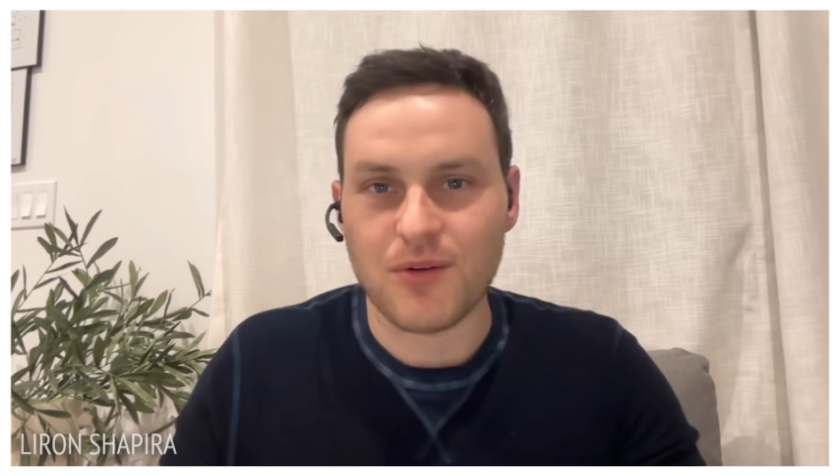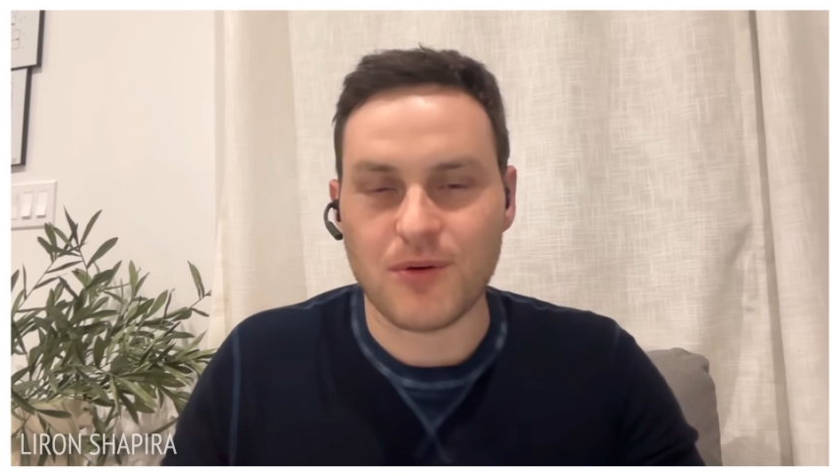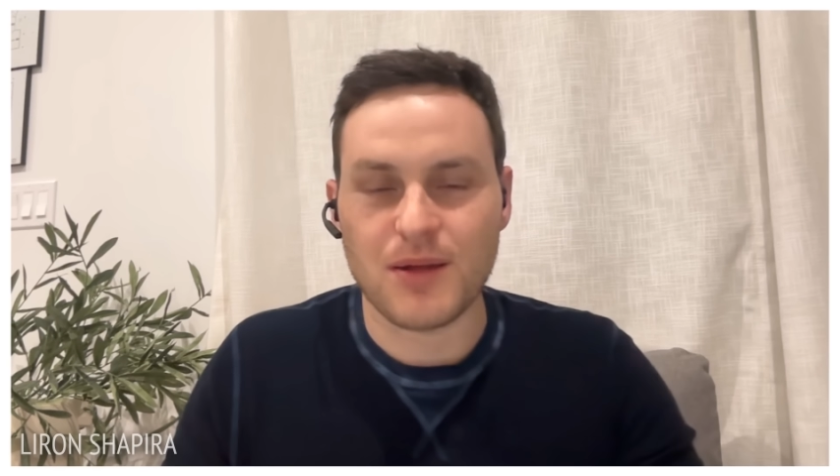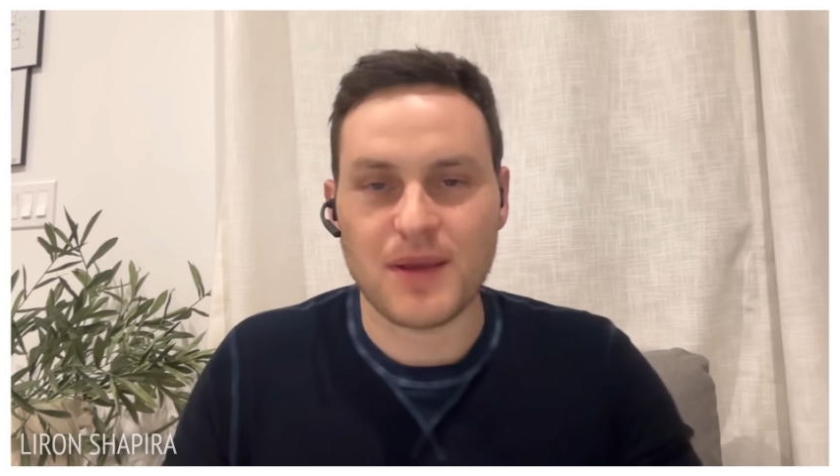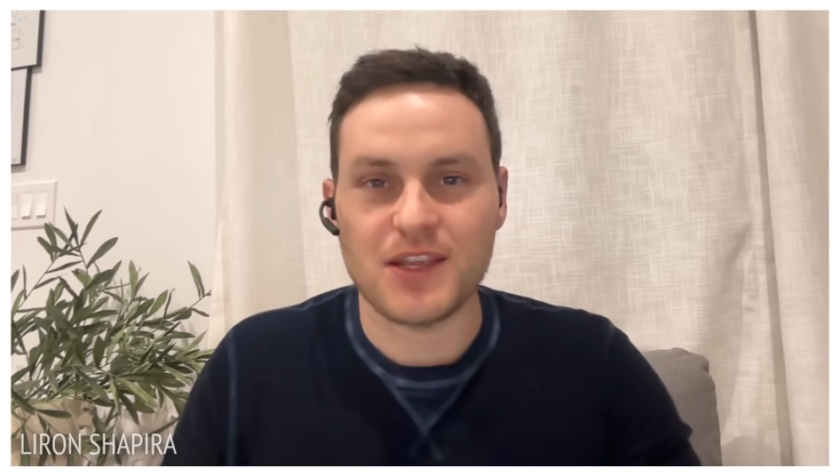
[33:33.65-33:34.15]

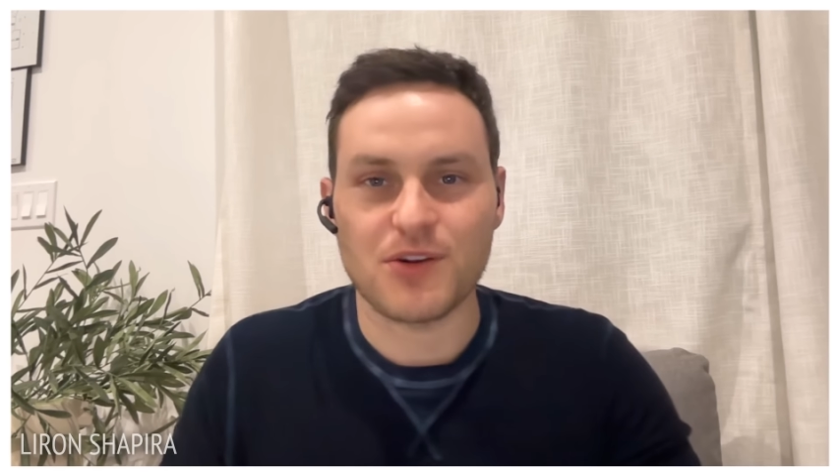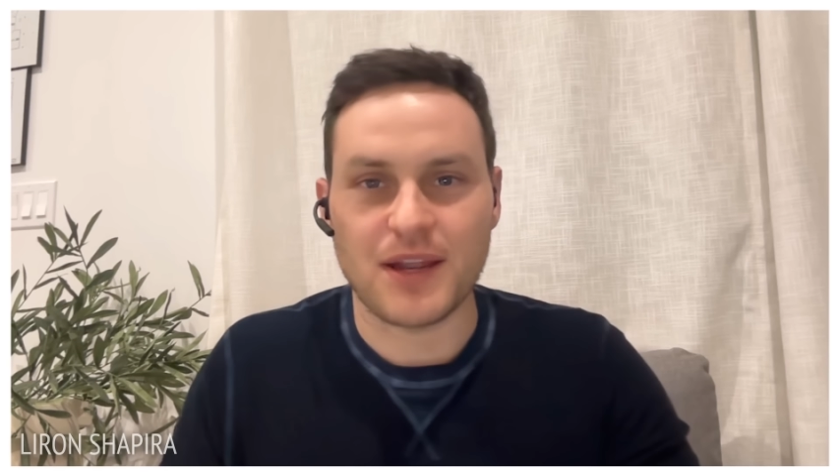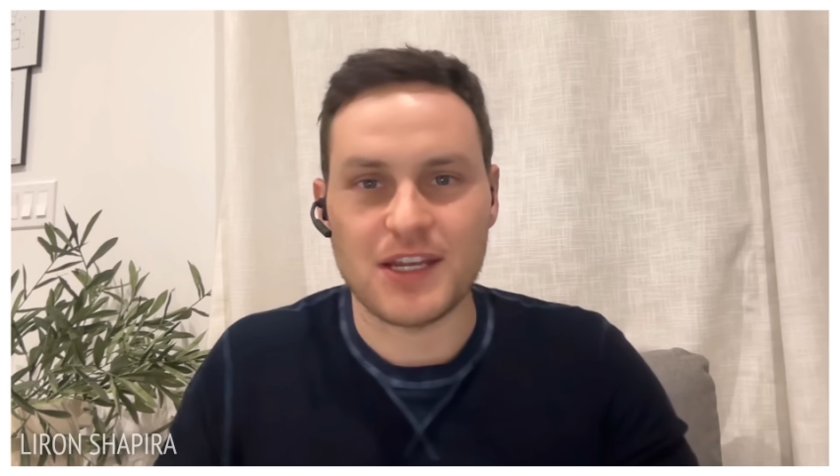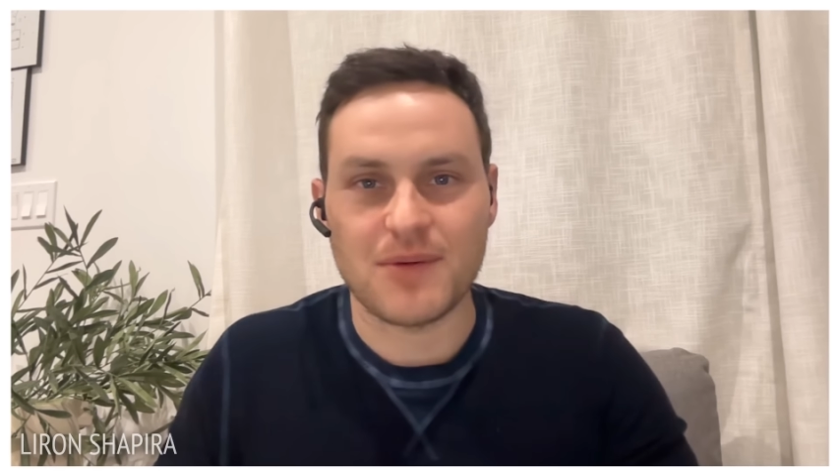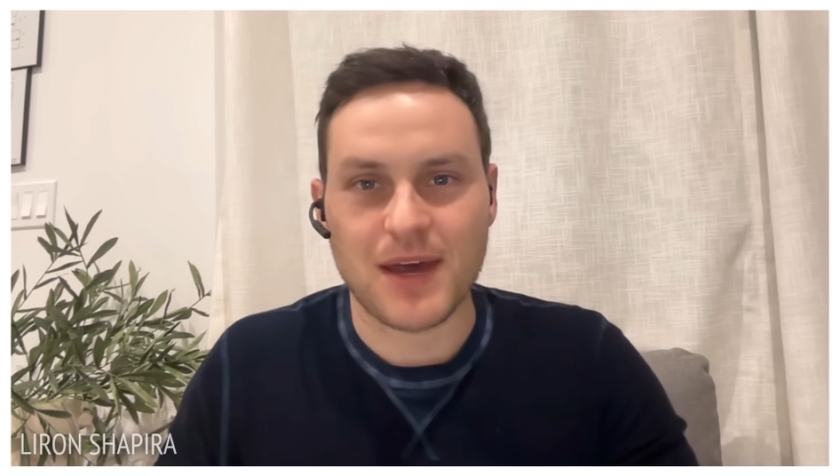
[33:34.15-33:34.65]
while my
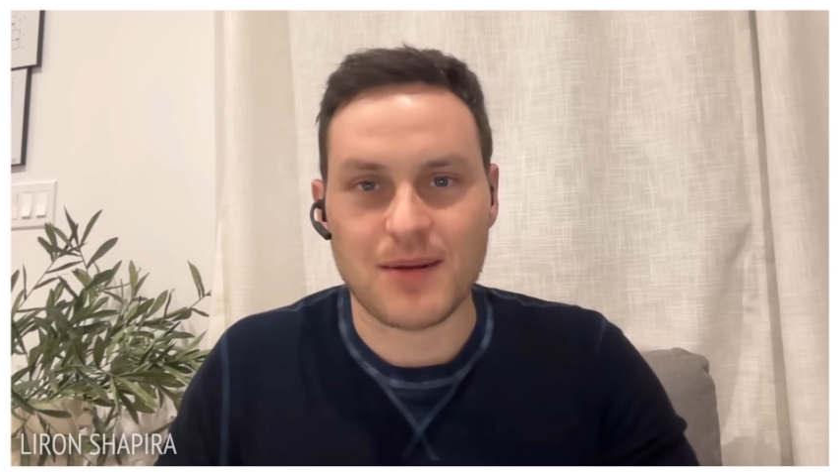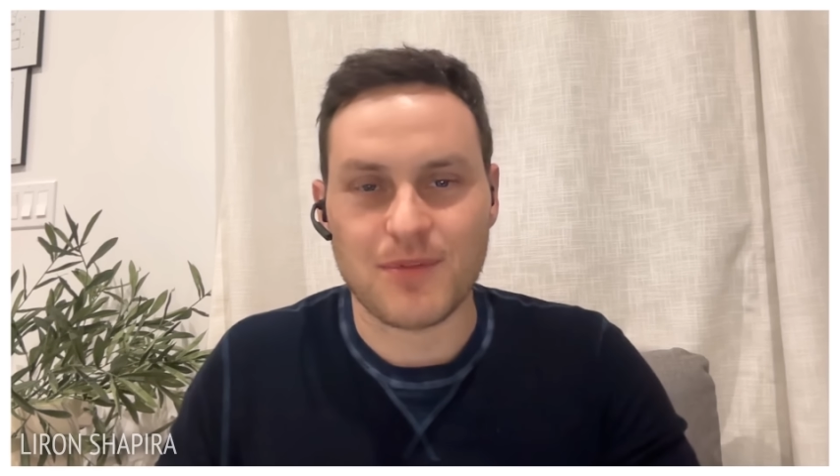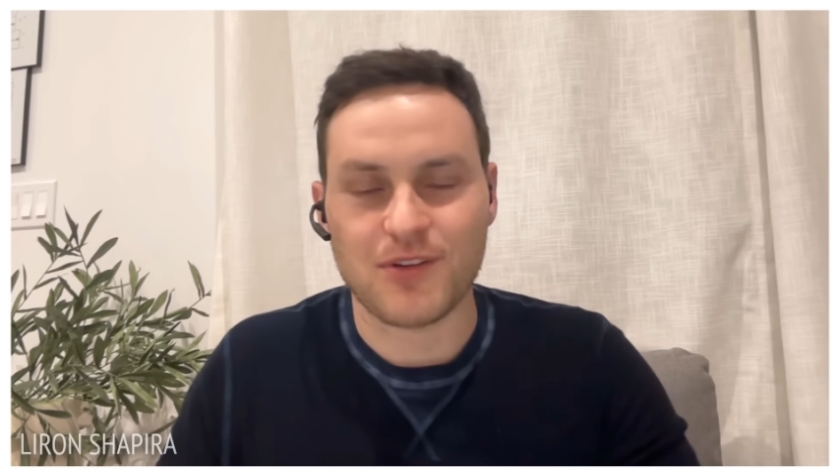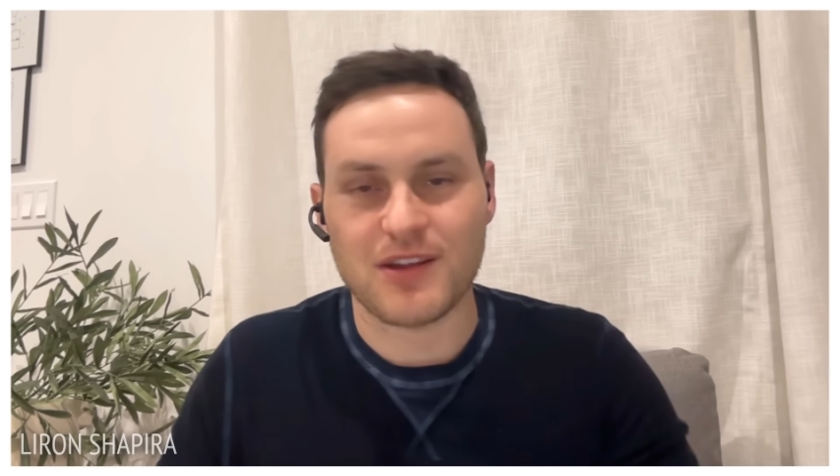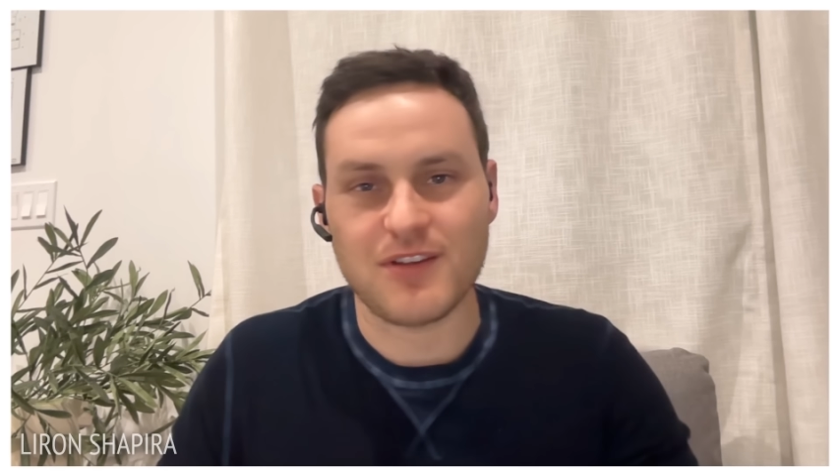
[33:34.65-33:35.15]
uranium
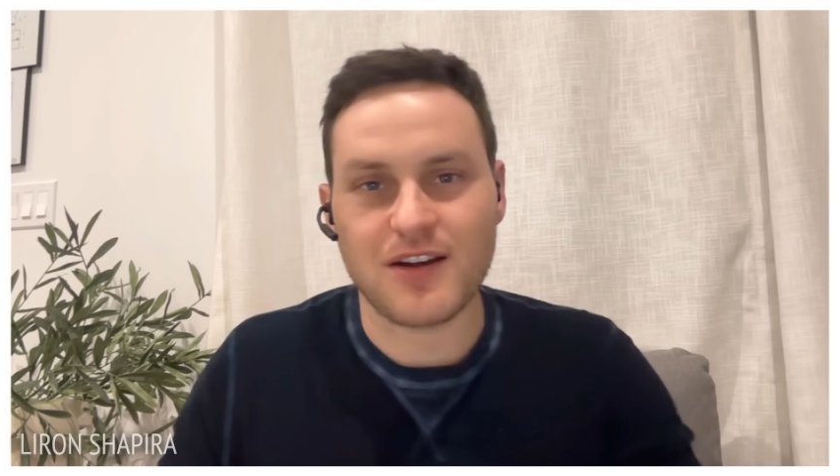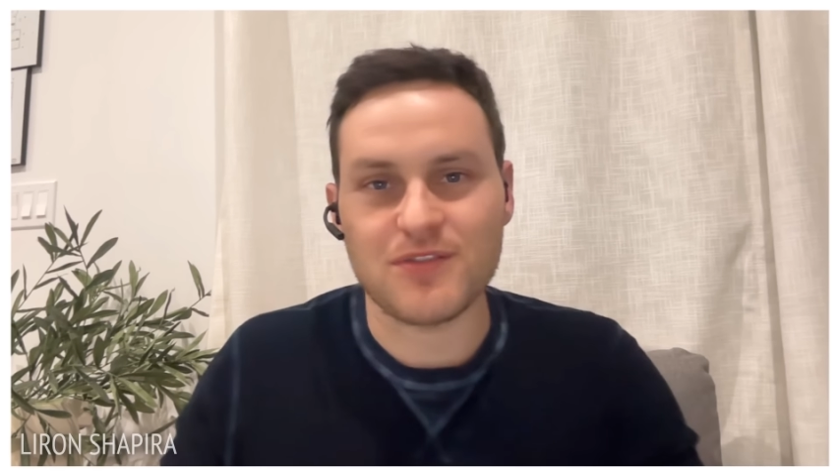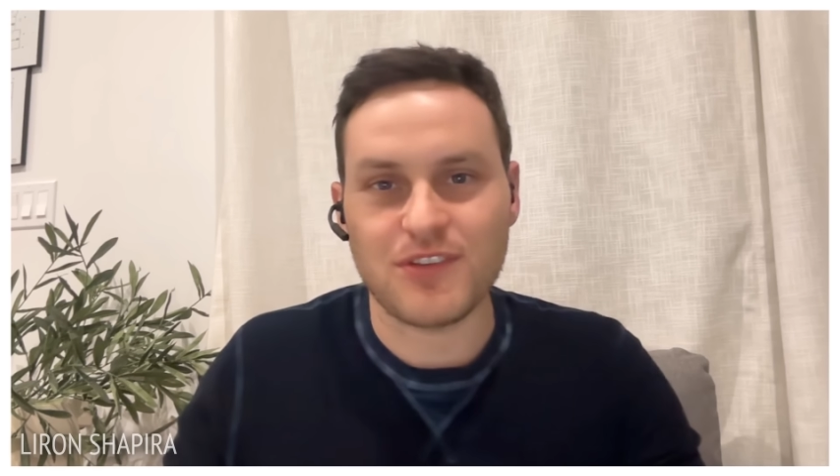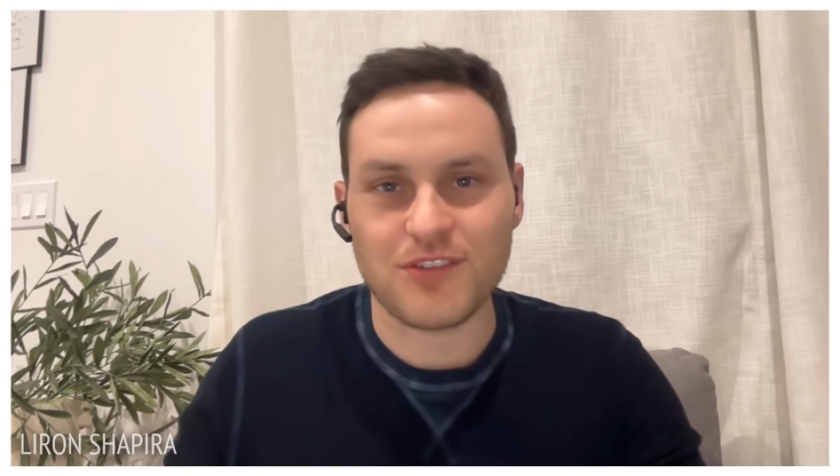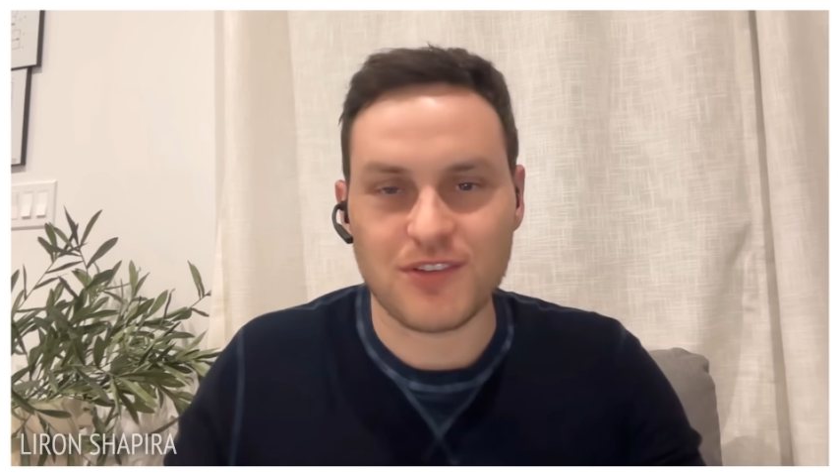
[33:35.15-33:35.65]
atoms, they're giving off these